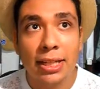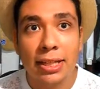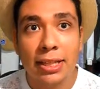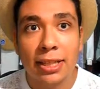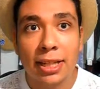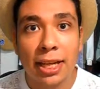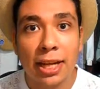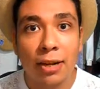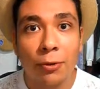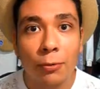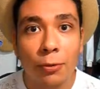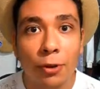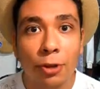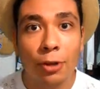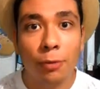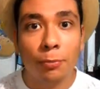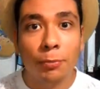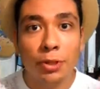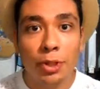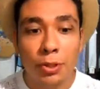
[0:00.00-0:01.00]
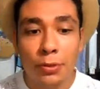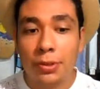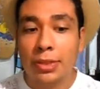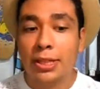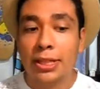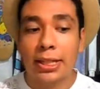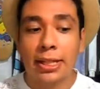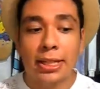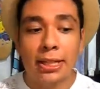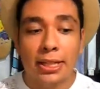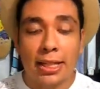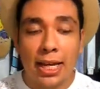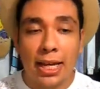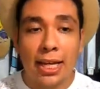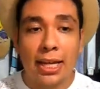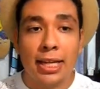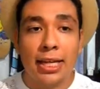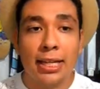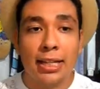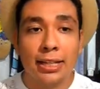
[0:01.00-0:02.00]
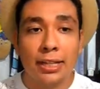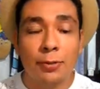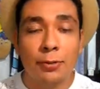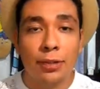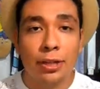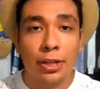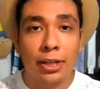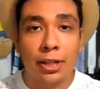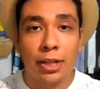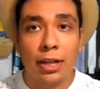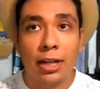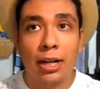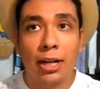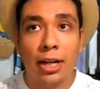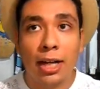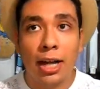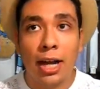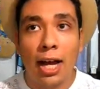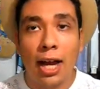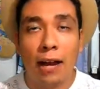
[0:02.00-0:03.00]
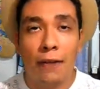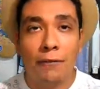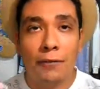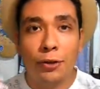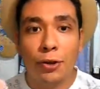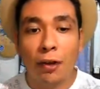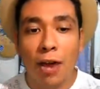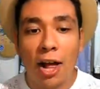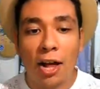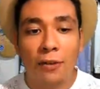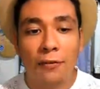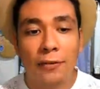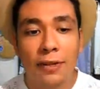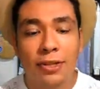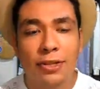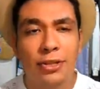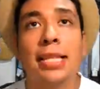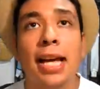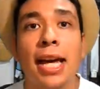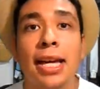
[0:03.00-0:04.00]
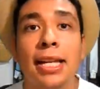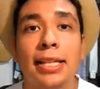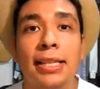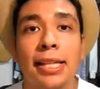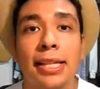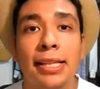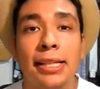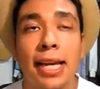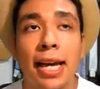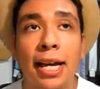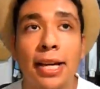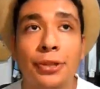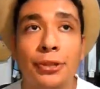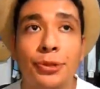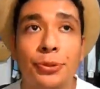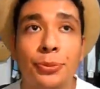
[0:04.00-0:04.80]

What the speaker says: they were muses and they were gonna have new outfits, and then they had to